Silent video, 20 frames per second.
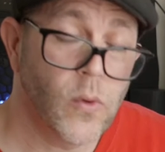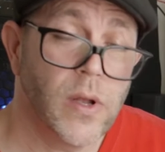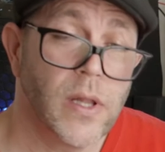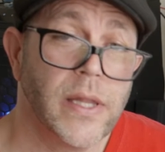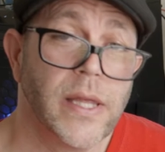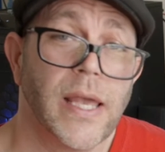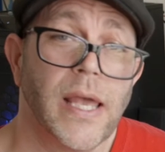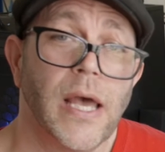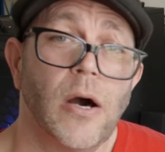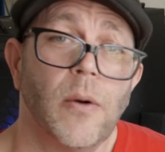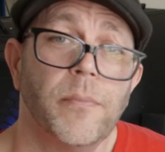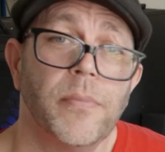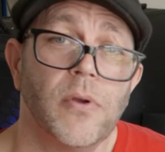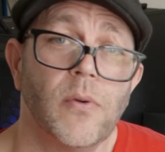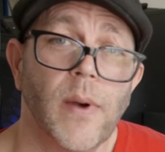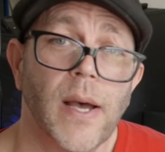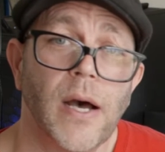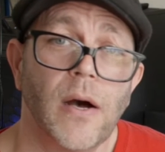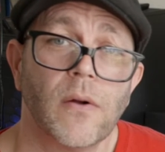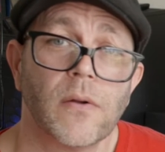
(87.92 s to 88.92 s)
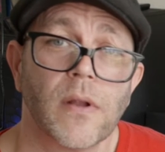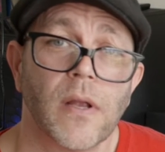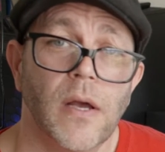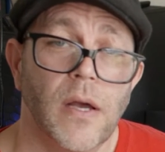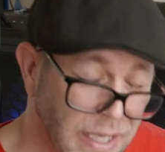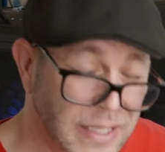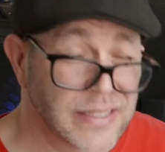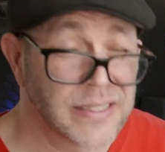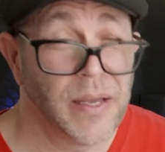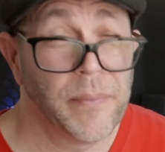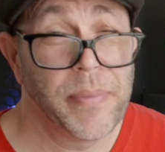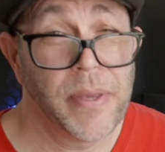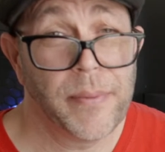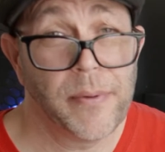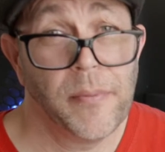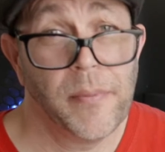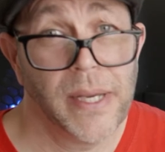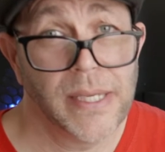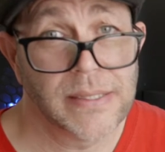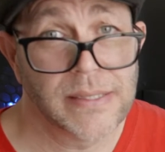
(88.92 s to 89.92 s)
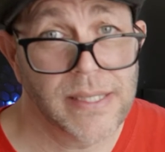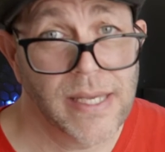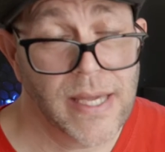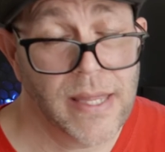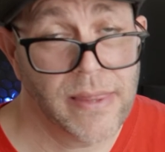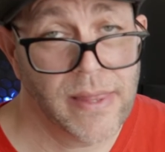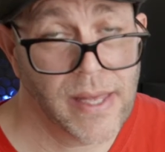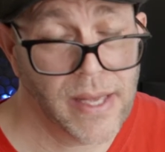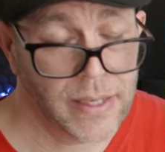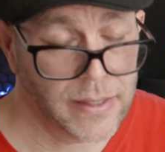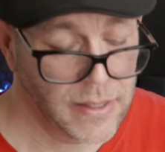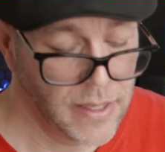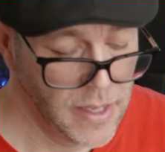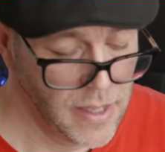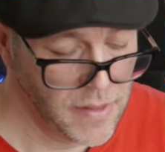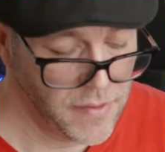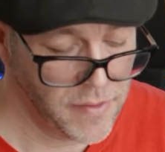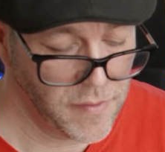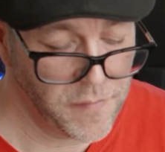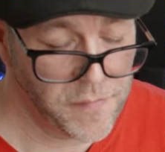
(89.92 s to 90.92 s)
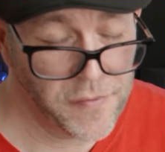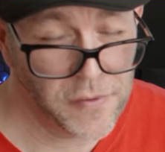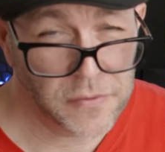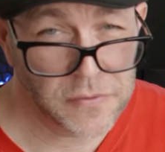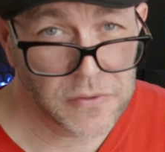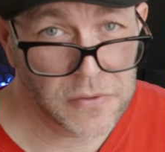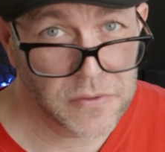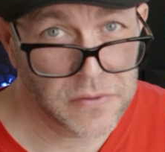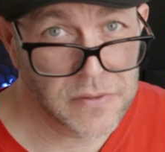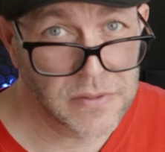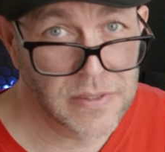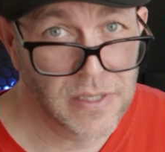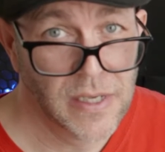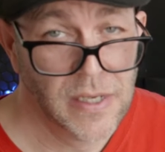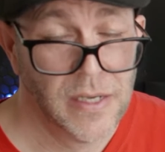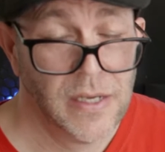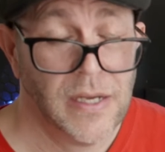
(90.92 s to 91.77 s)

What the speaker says: really help you out. Now some people might say that the filters